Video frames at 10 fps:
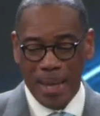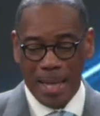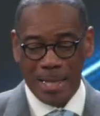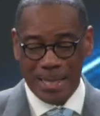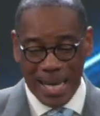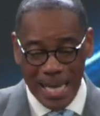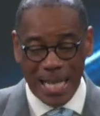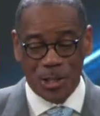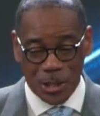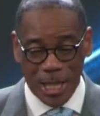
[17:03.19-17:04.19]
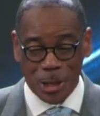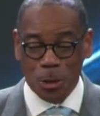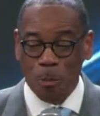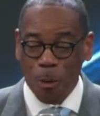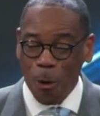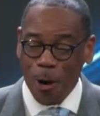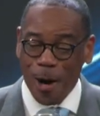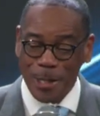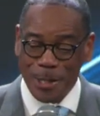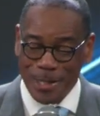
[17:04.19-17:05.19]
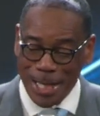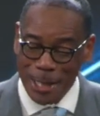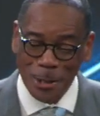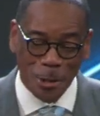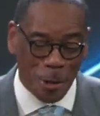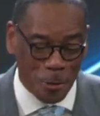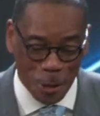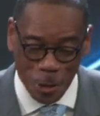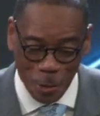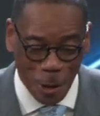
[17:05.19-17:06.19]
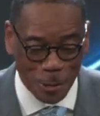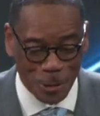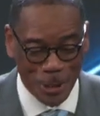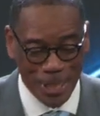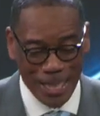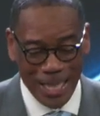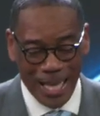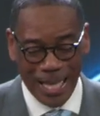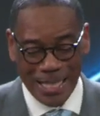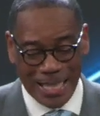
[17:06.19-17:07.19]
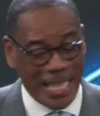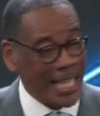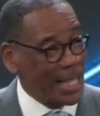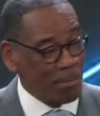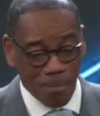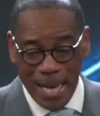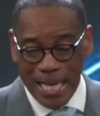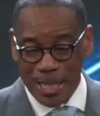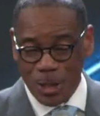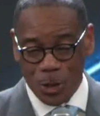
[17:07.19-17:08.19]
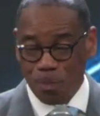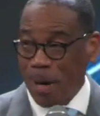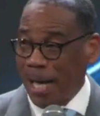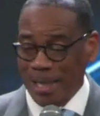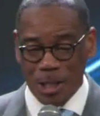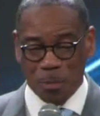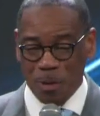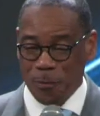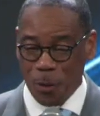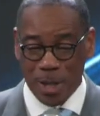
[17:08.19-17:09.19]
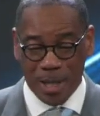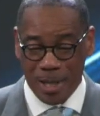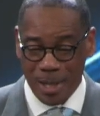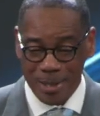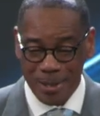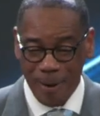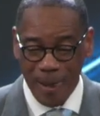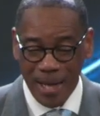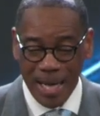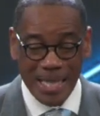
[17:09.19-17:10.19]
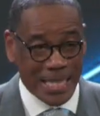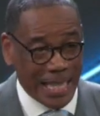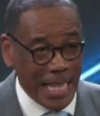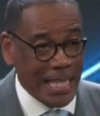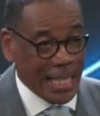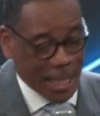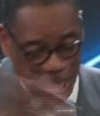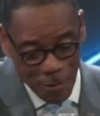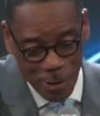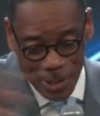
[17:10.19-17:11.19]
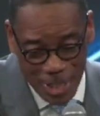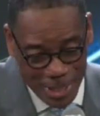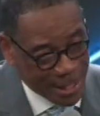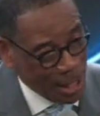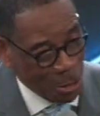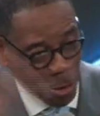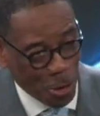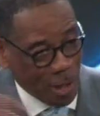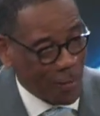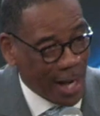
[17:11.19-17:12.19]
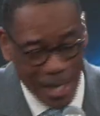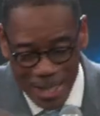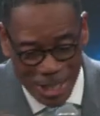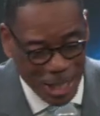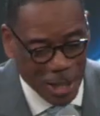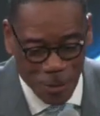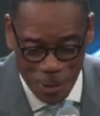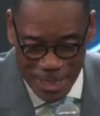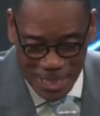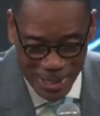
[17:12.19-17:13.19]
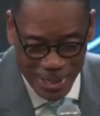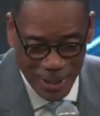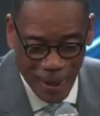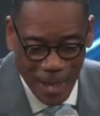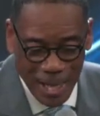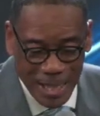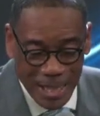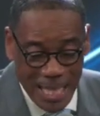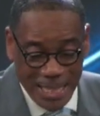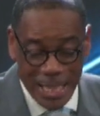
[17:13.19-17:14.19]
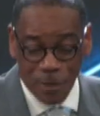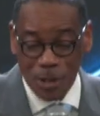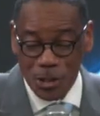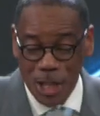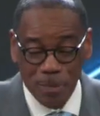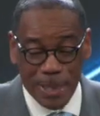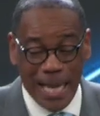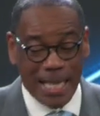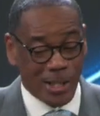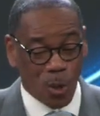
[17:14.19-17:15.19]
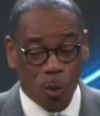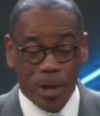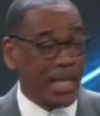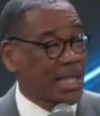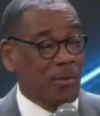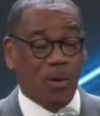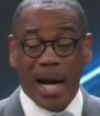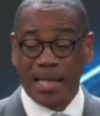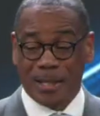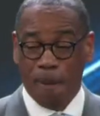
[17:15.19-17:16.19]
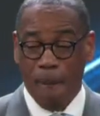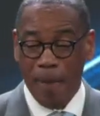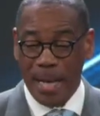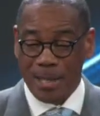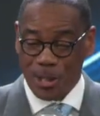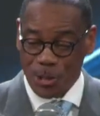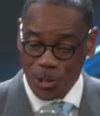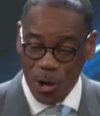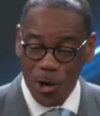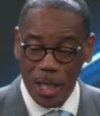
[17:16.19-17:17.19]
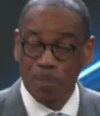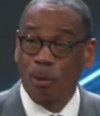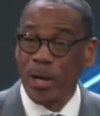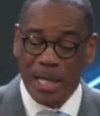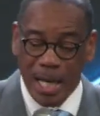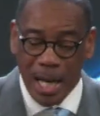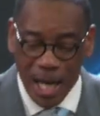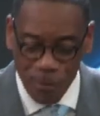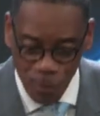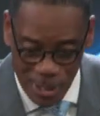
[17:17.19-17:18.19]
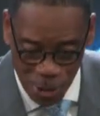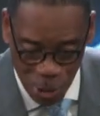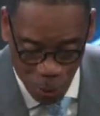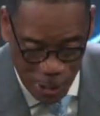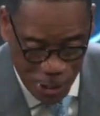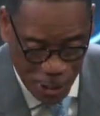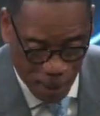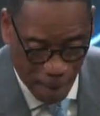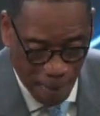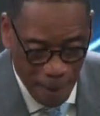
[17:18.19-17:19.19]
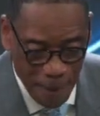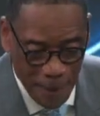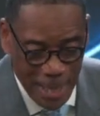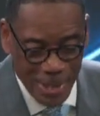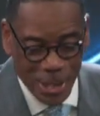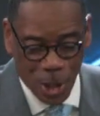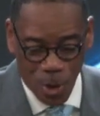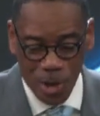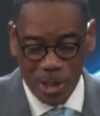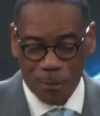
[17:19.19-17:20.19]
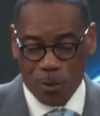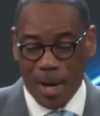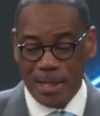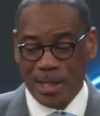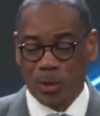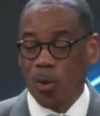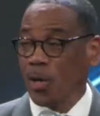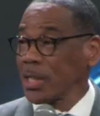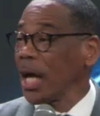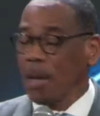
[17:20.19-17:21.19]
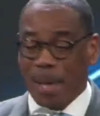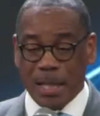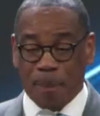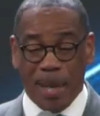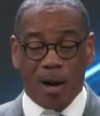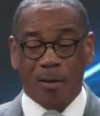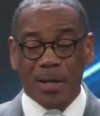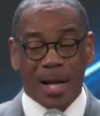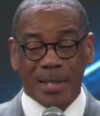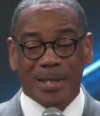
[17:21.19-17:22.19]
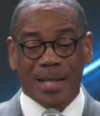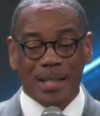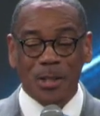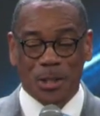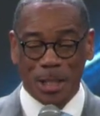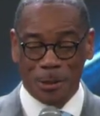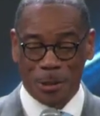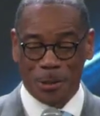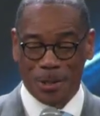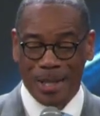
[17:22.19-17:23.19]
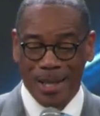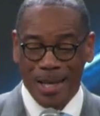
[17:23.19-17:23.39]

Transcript: It is he, Jesus, who bore our sins on the cross. And is he that made us spotless before God. It is he that covers us in all of our uncoveredness. The lesson of the sheep gate is the workings of Christ. It is a starting point of restoration. It is the cross of Christ that works by the power of God's Son, Jesus.